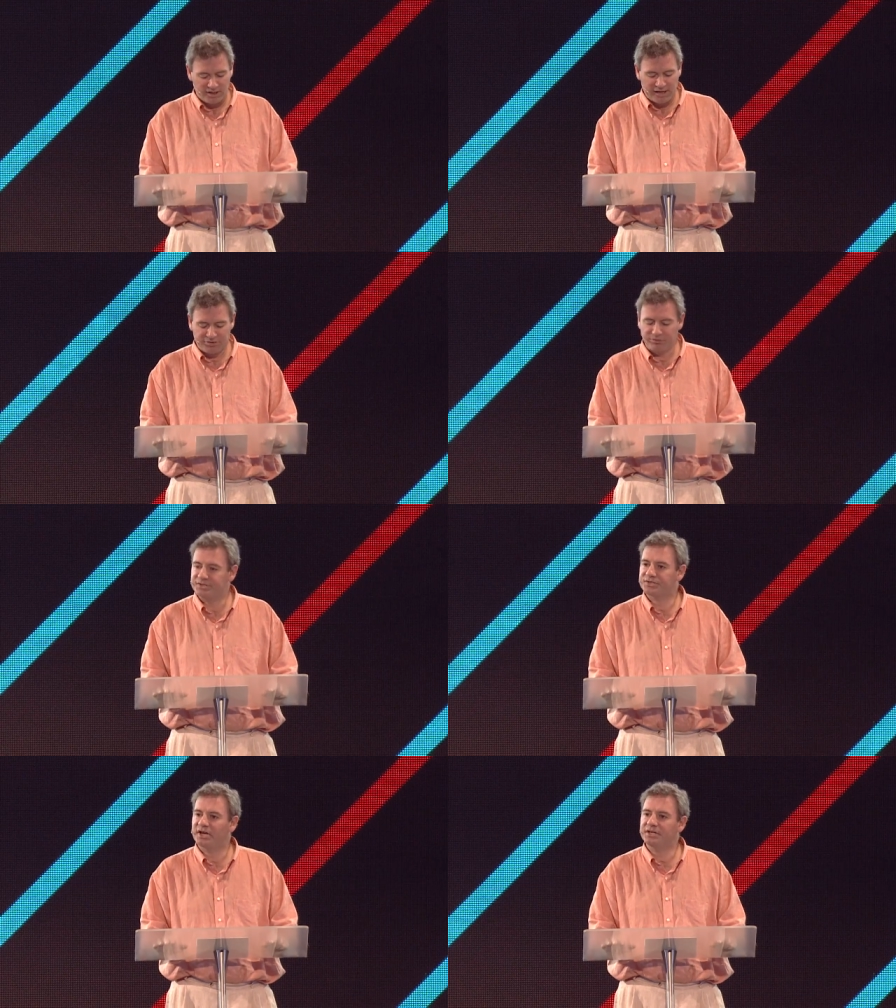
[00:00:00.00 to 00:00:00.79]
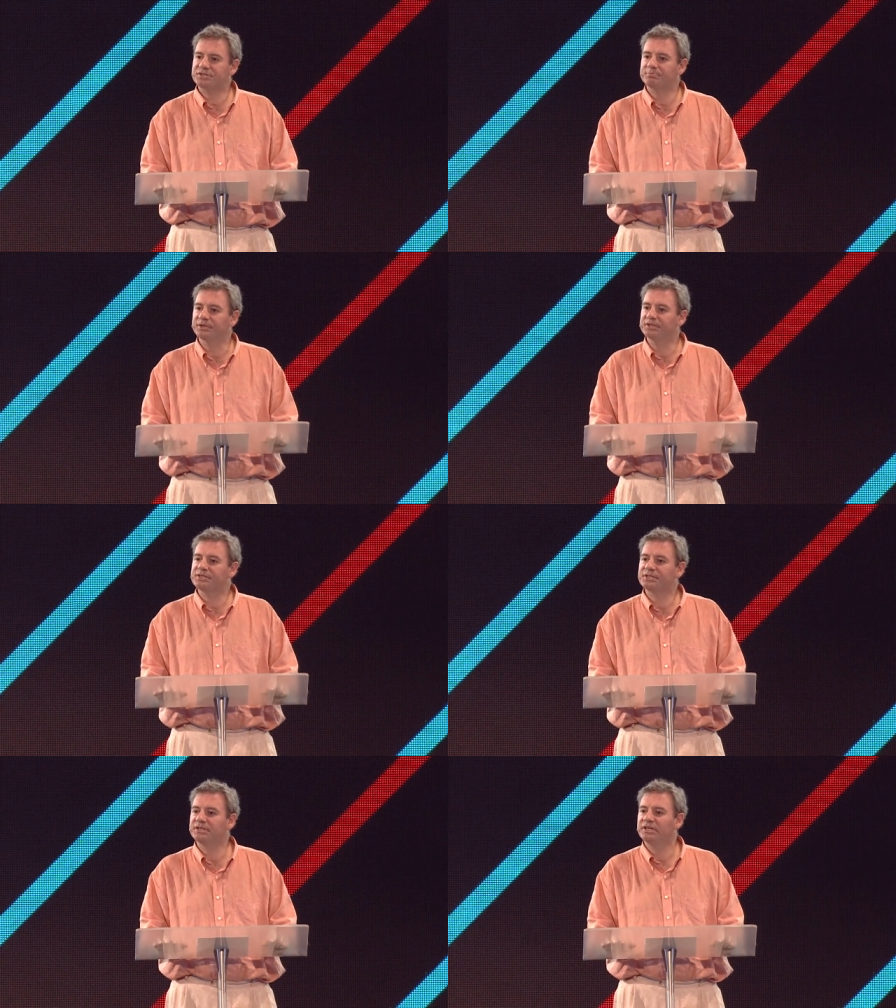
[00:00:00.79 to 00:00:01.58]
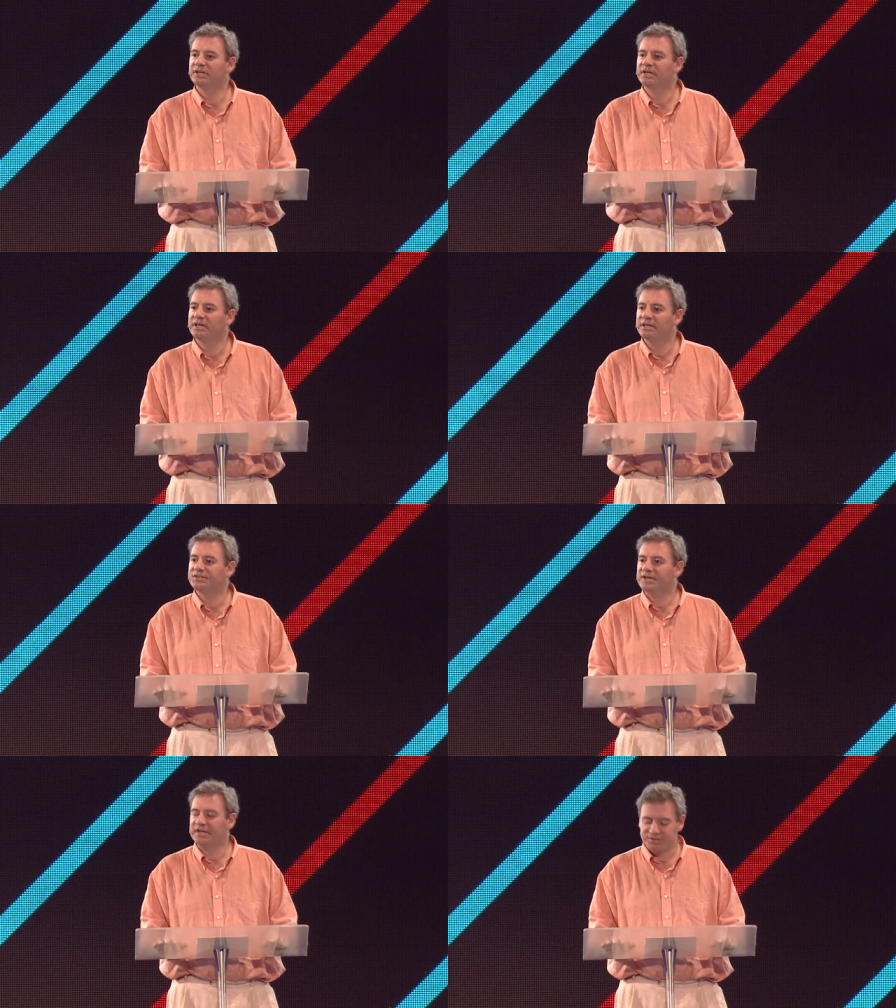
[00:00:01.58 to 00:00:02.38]
Catherine's husband,
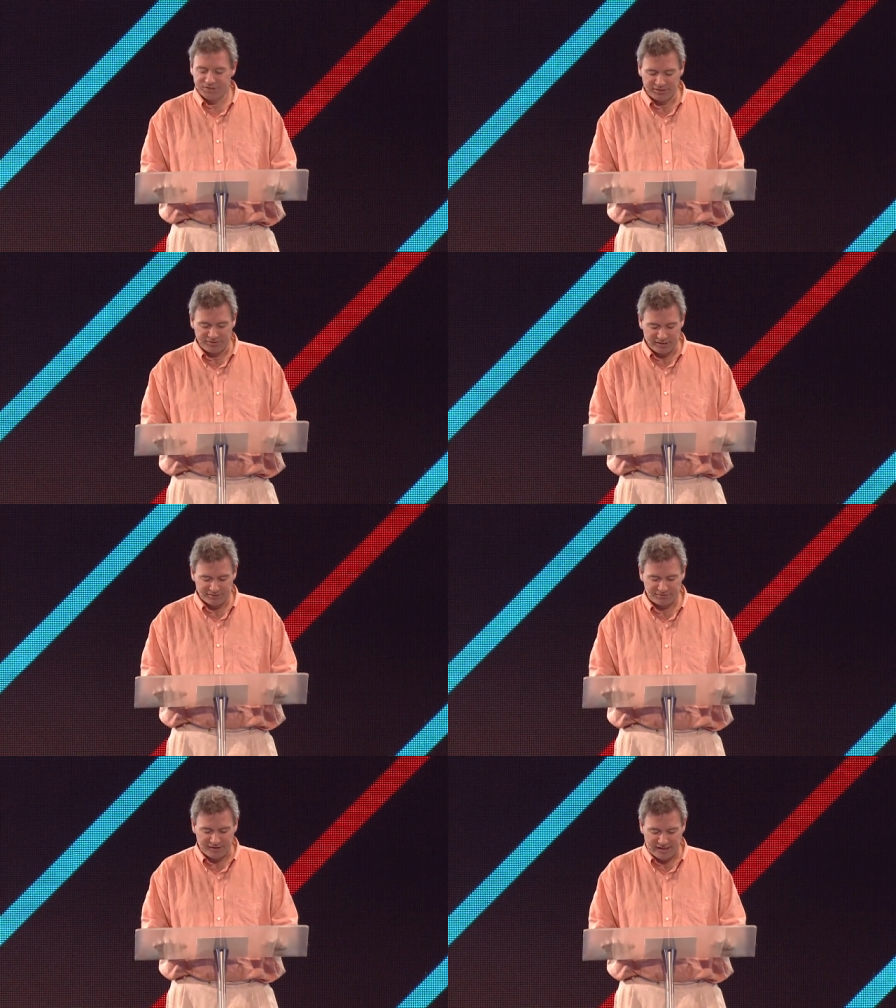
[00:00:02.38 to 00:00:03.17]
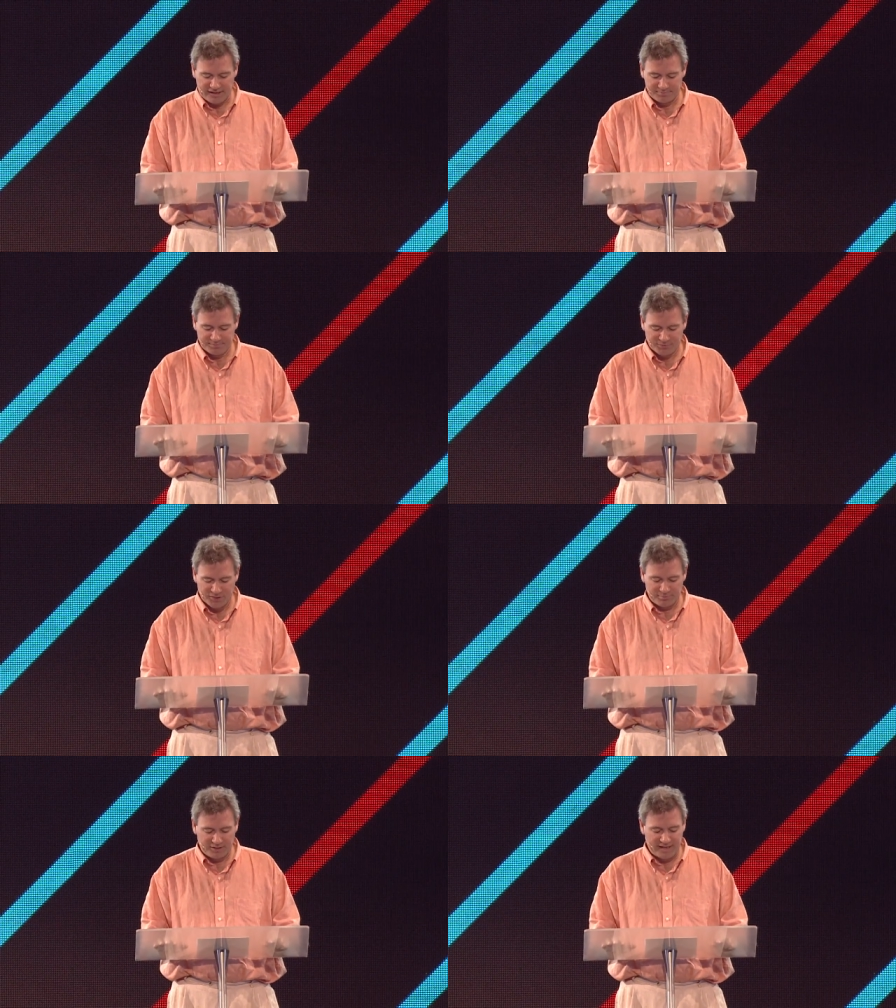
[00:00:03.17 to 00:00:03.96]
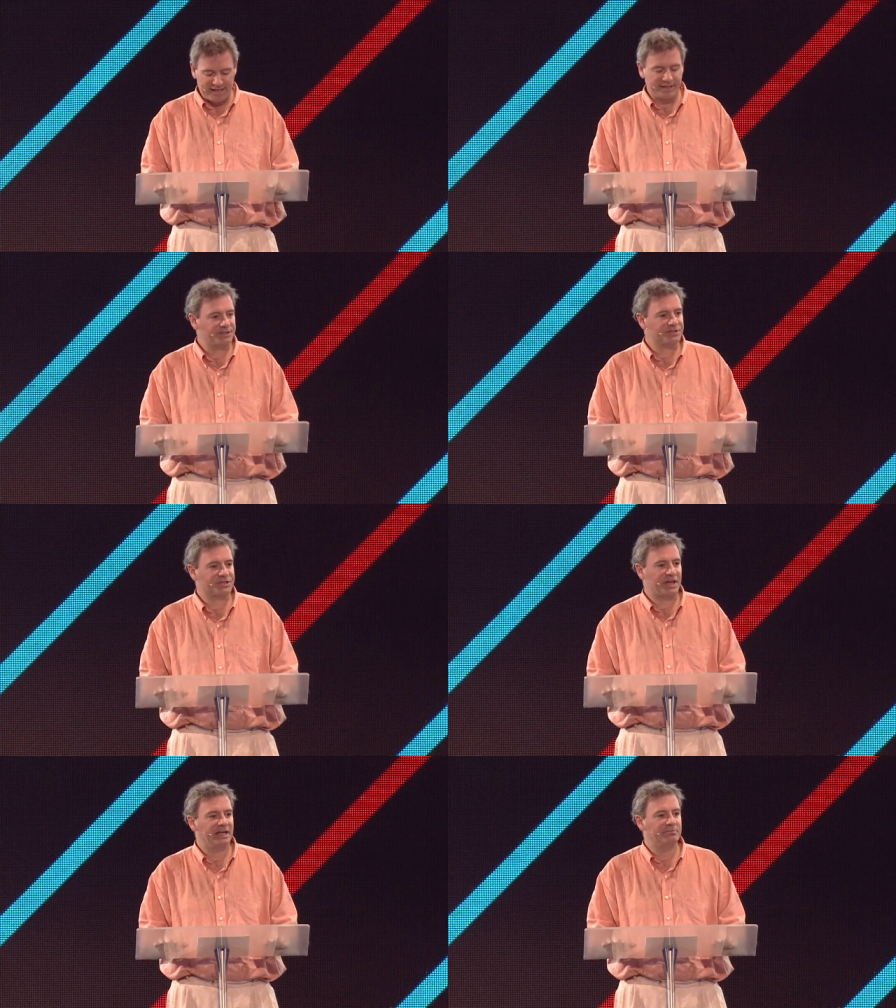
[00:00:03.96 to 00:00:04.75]
sensing the affair,
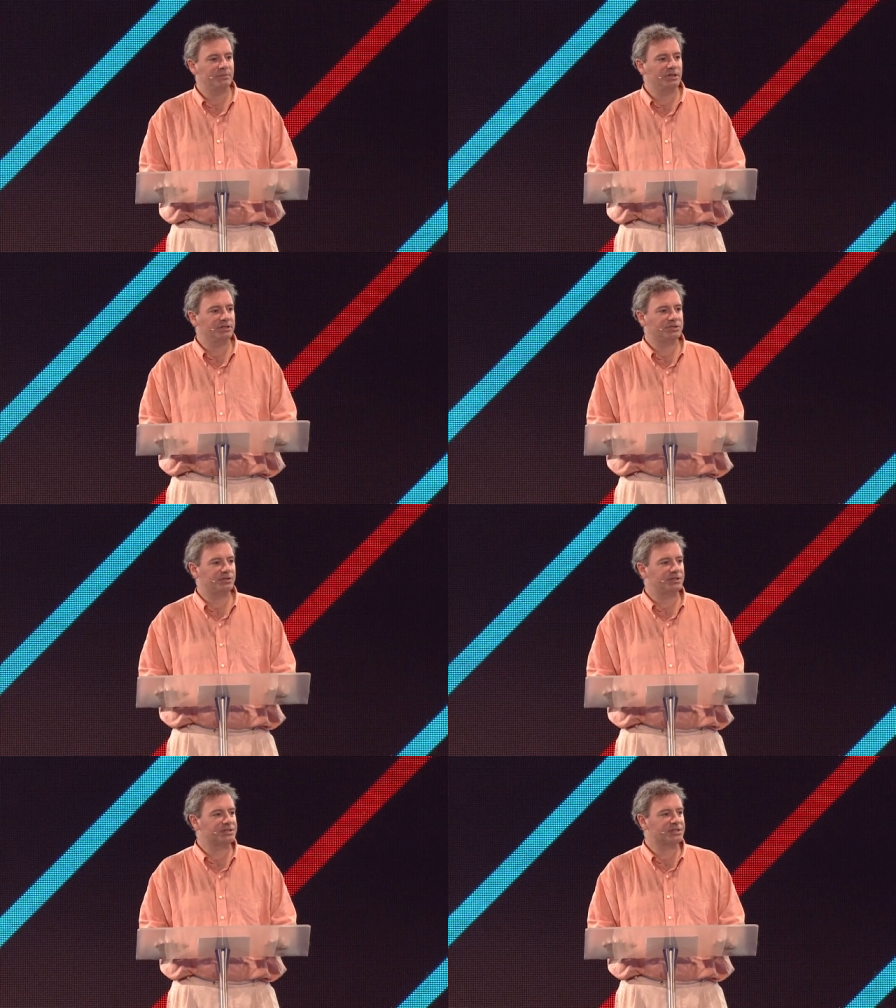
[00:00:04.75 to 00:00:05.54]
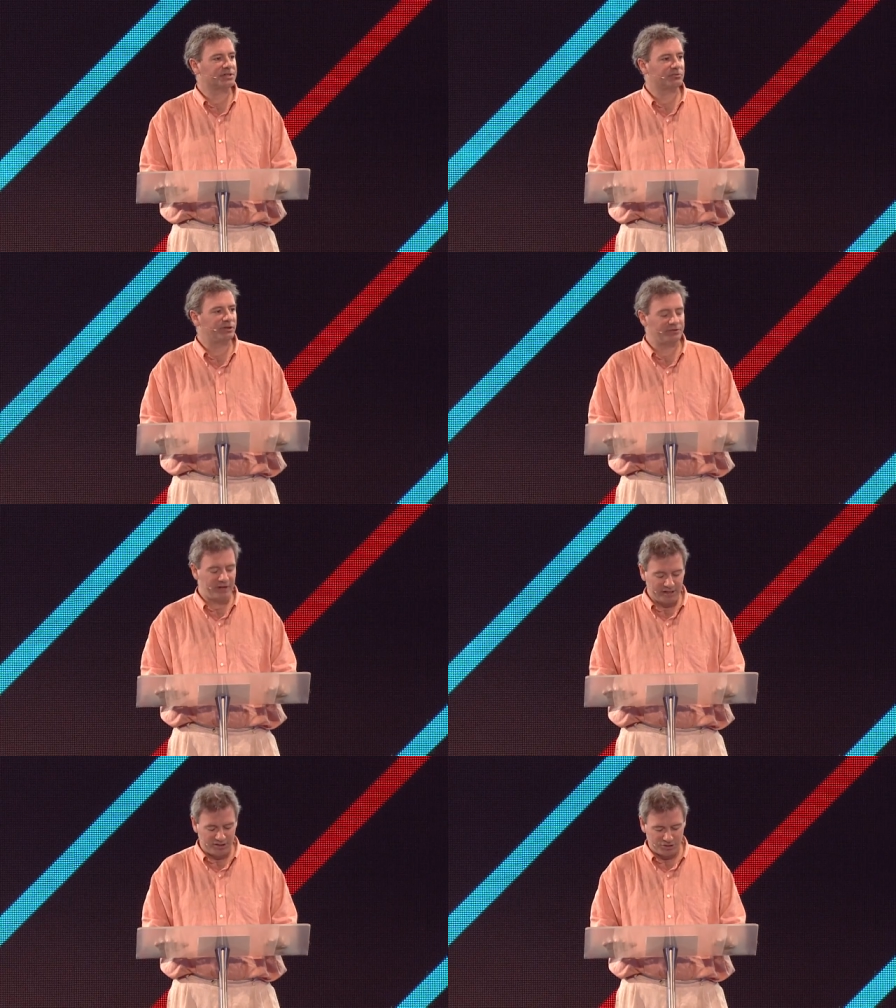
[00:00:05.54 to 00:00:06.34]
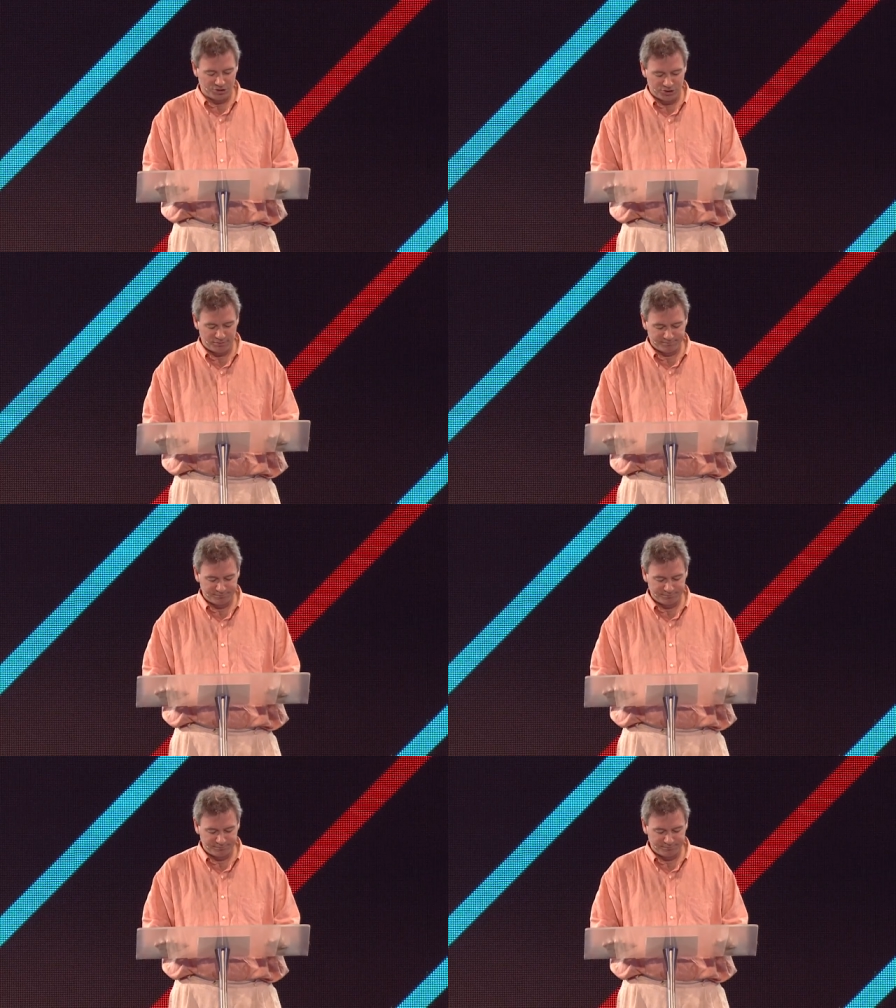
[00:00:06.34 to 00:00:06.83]
plans a murderous revenge.